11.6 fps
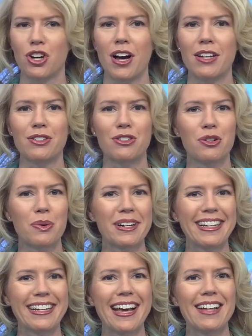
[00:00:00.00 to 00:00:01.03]
Jon
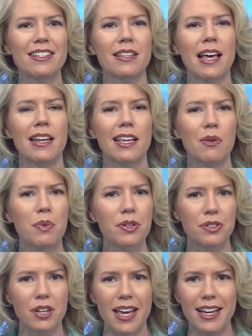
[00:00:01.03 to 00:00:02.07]
Stewart announcing that he
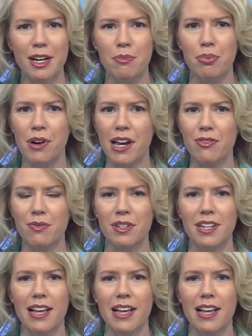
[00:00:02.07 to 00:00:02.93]
will take a break from The